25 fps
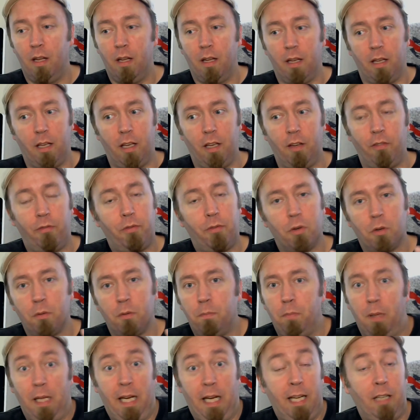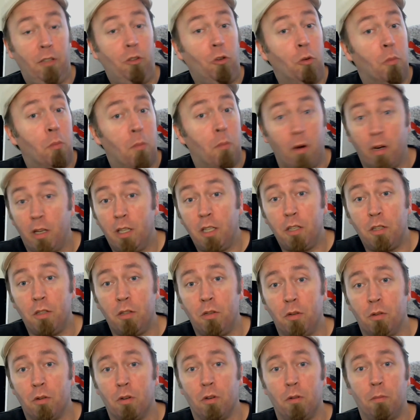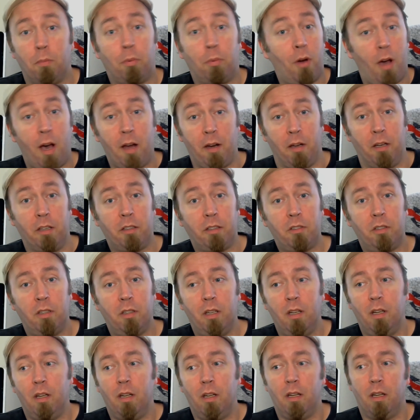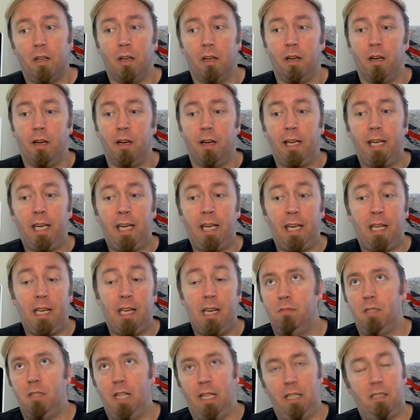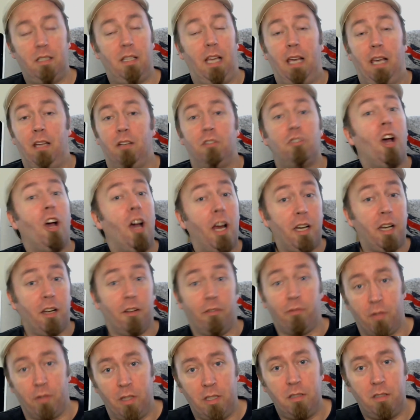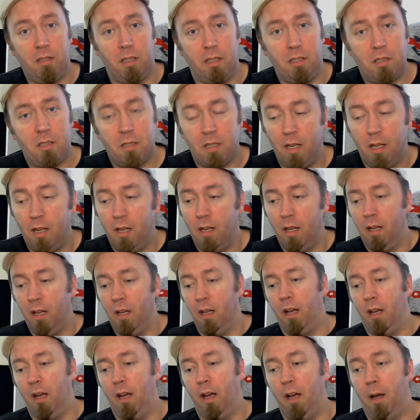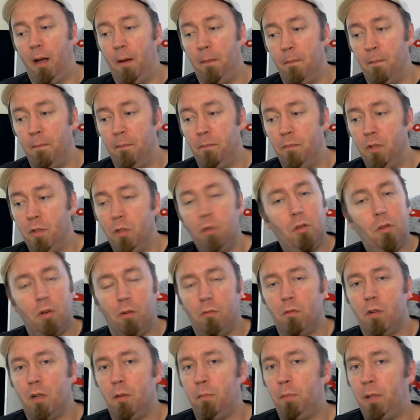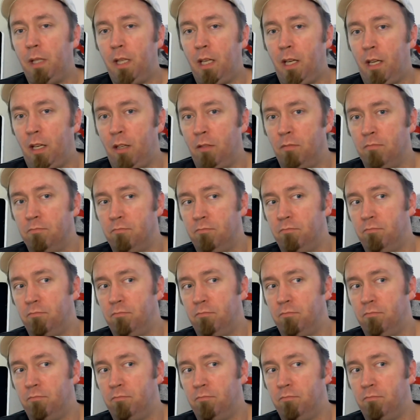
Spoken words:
If you're planning to market your product in, let's say, China, for instance, you don't want to be